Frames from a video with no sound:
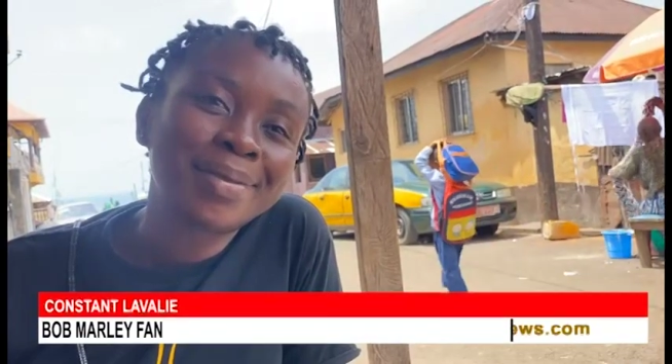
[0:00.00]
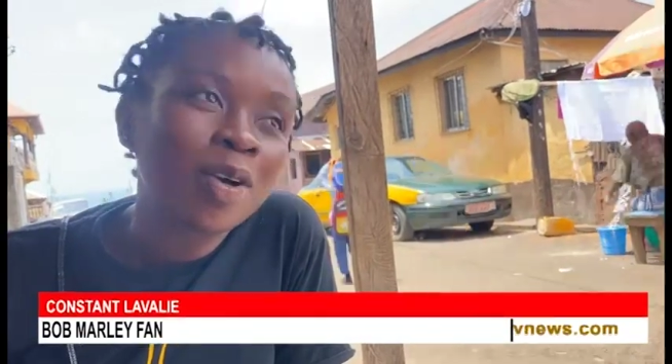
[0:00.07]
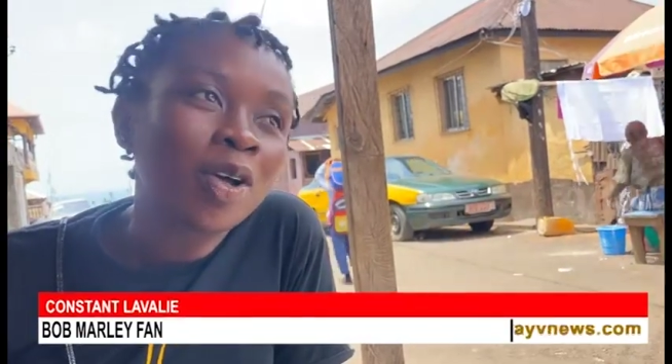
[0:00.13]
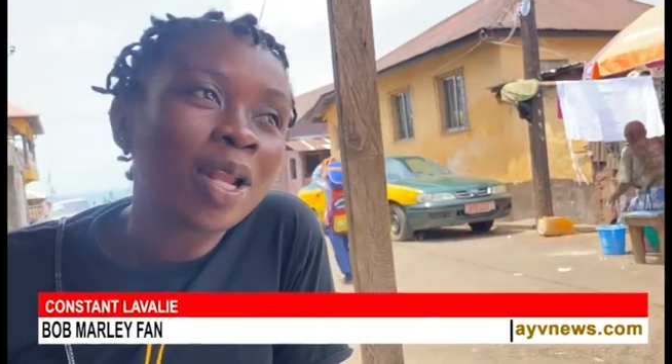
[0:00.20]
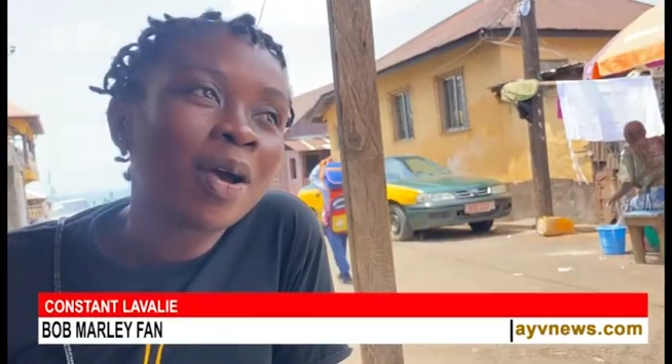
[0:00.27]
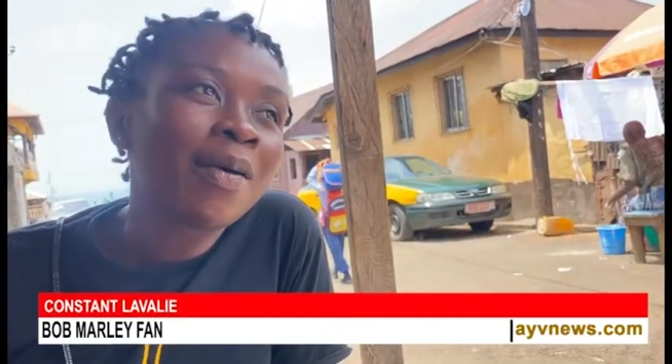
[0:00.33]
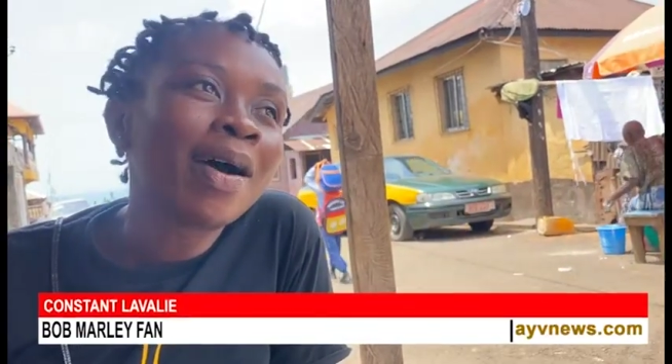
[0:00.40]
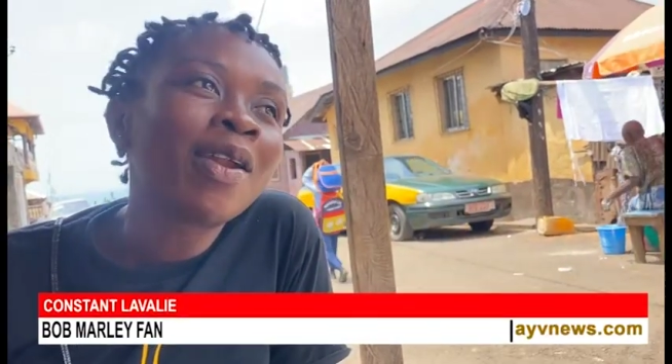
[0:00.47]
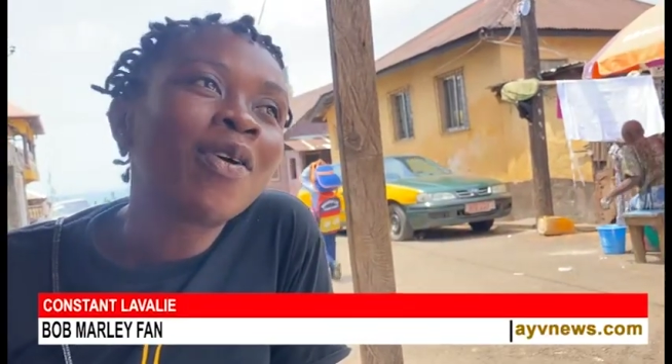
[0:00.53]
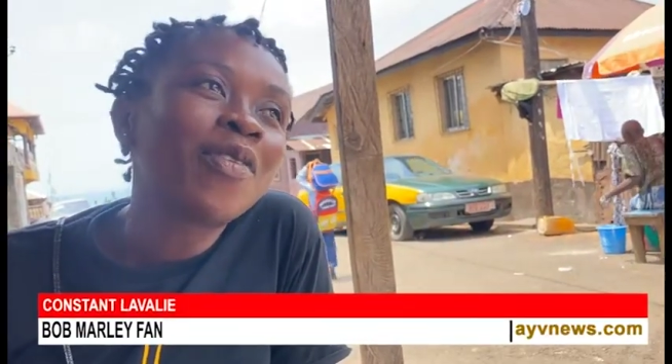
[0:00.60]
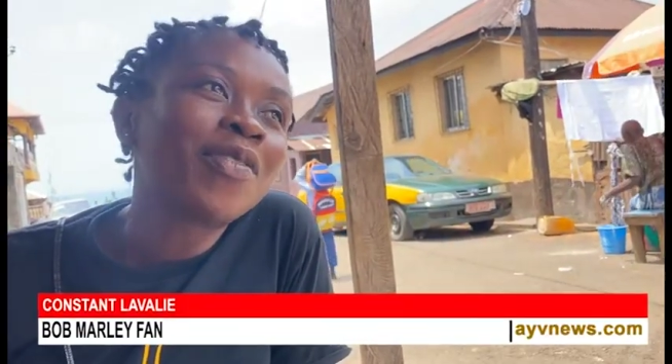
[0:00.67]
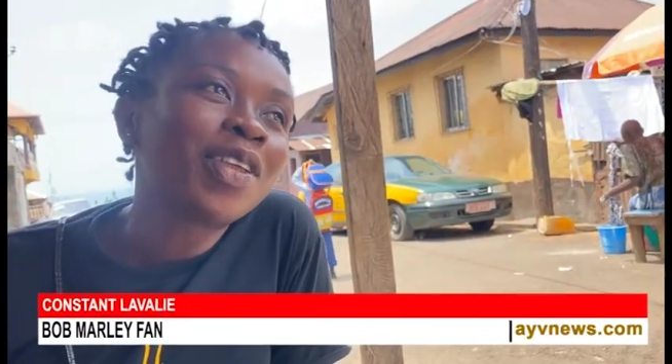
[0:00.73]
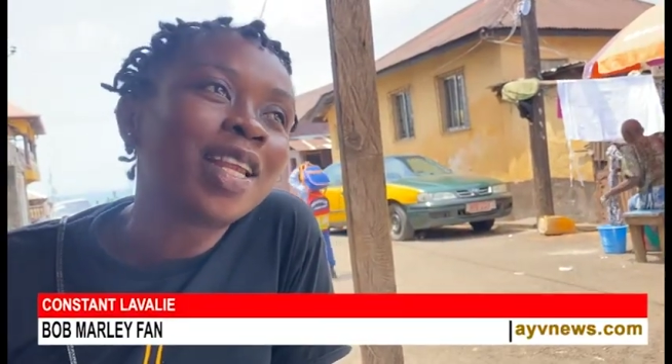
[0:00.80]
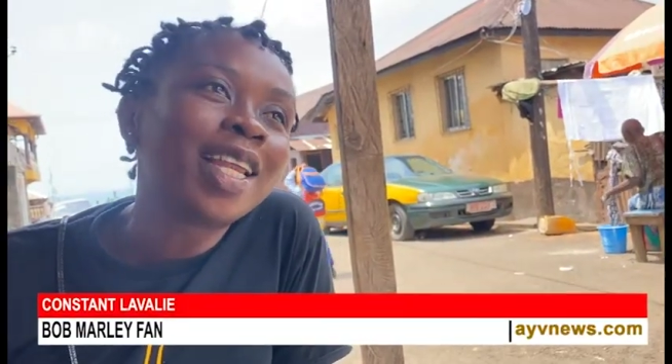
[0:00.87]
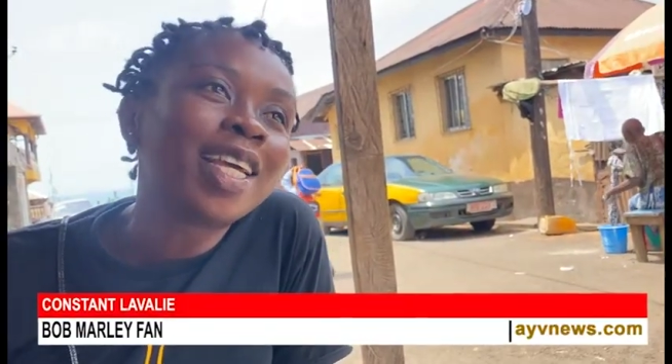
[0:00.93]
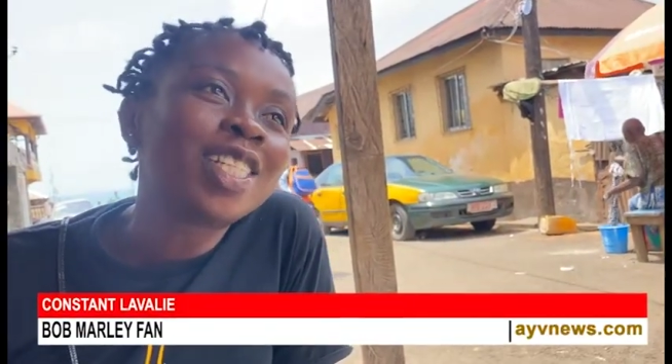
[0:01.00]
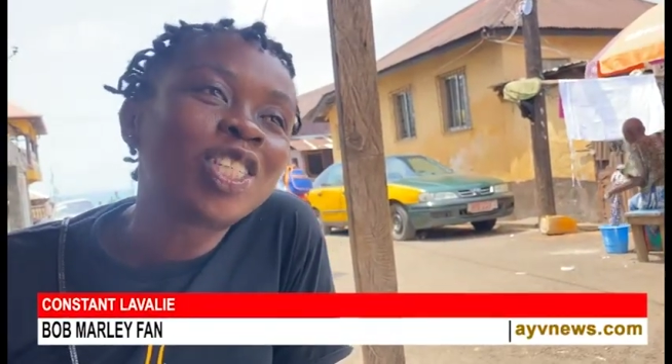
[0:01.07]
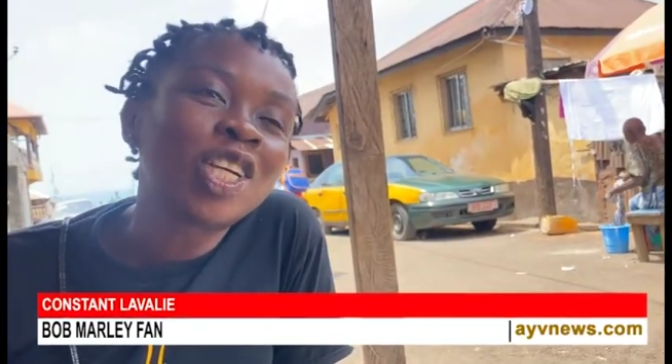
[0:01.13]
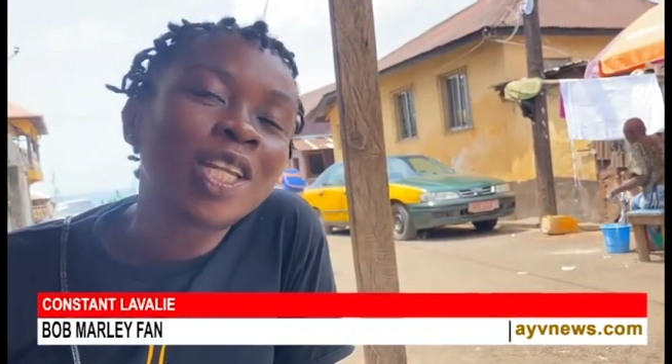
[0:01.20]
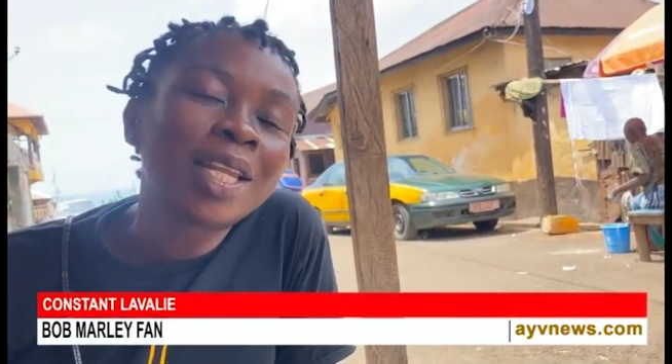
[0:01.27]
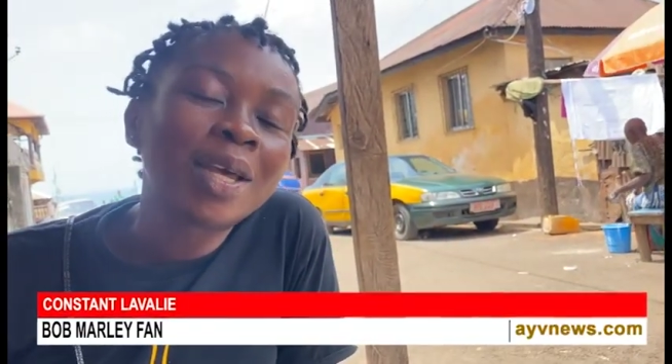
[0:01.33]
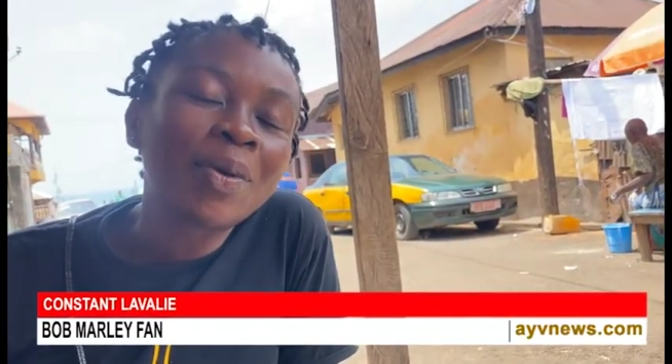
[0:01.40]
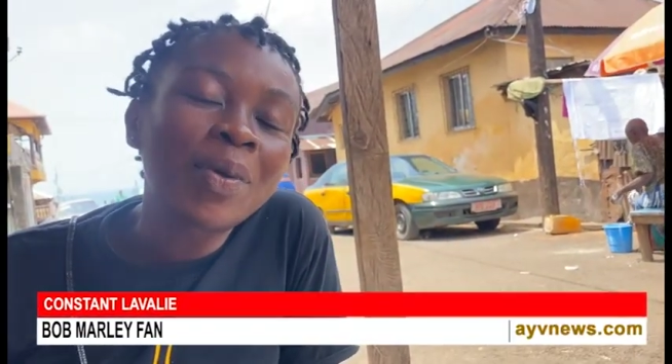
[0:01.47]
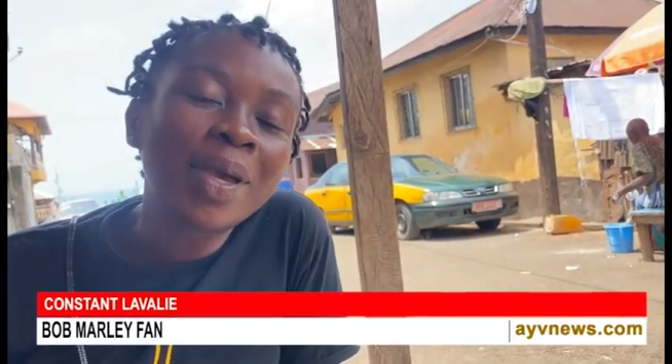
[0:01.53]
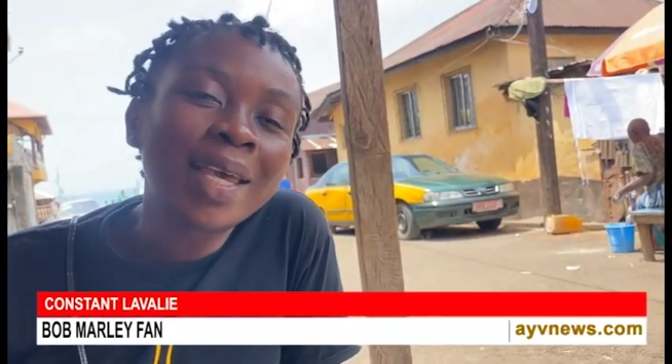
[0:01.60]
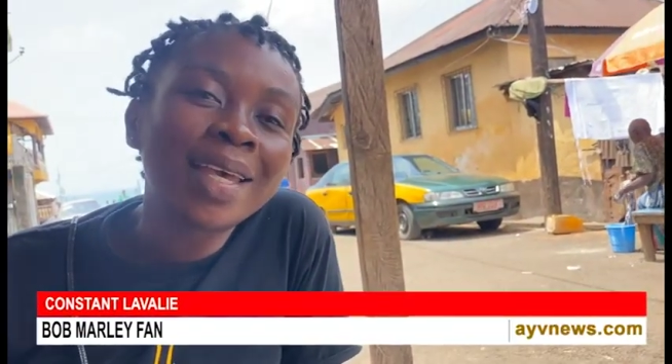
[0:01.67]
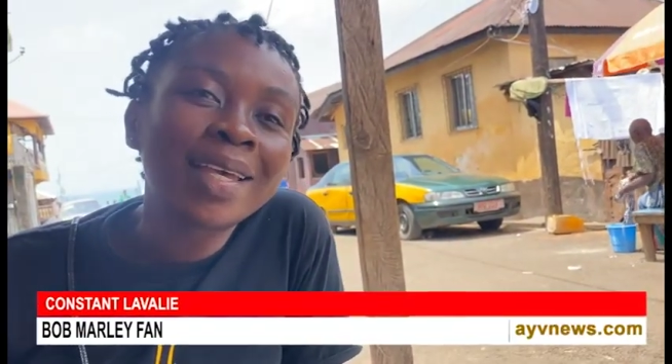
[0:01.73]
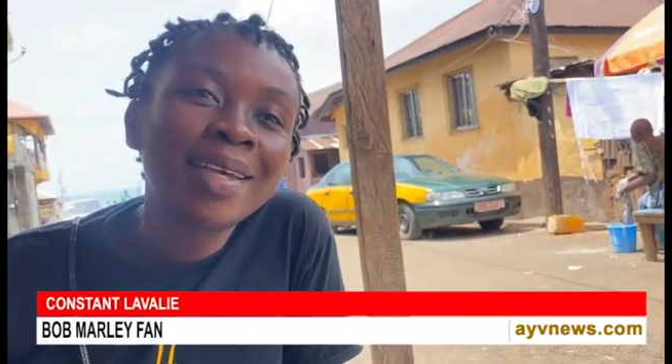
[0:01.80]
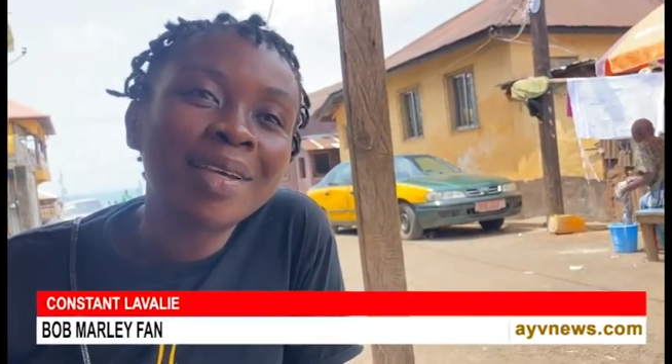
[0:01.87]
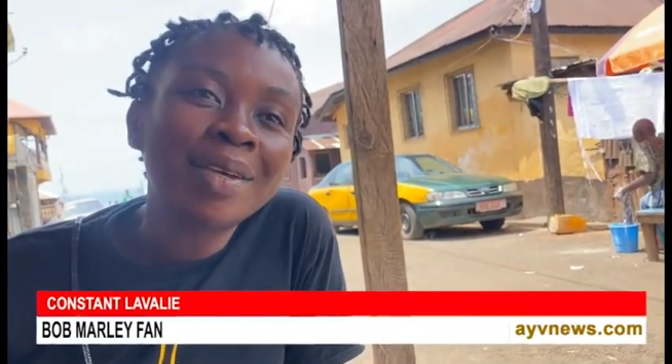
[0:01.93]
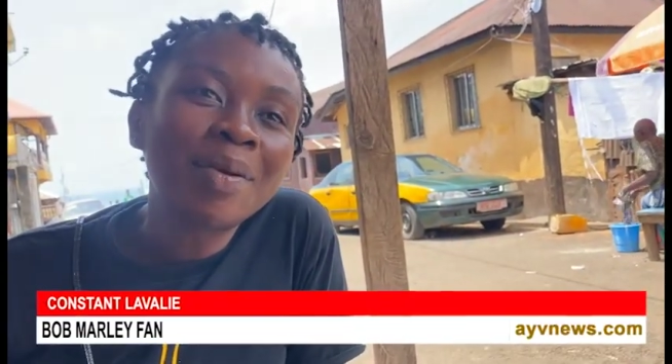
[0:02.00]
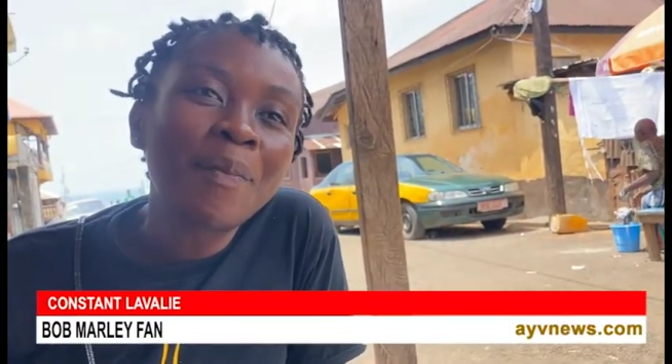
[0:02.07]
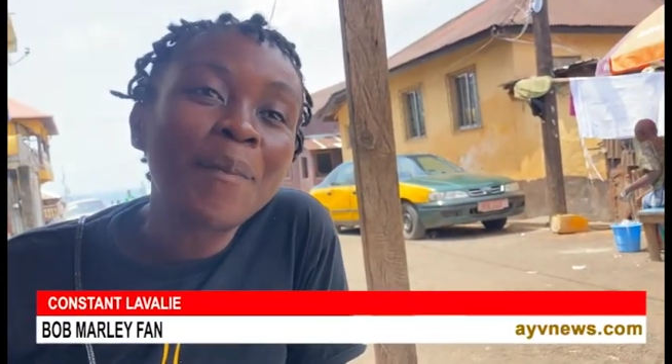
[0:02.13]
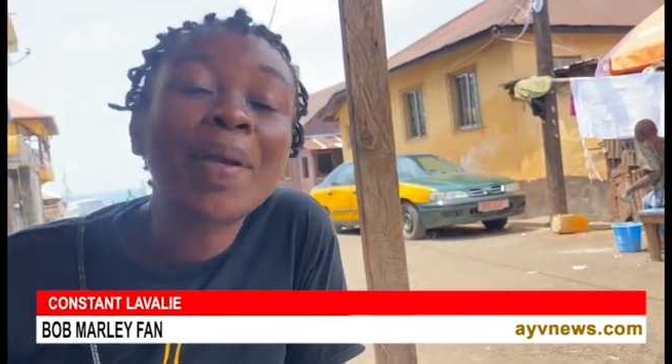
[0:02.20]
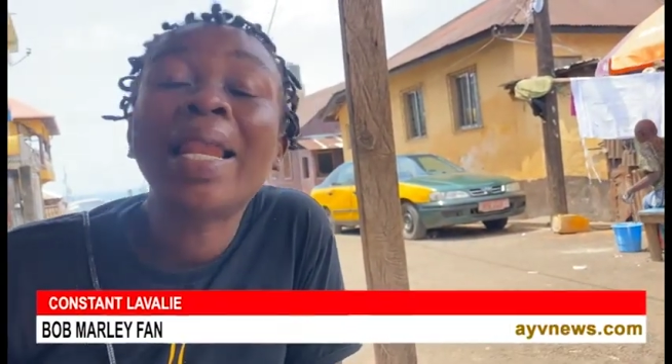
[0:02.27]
because I'm one of the legends.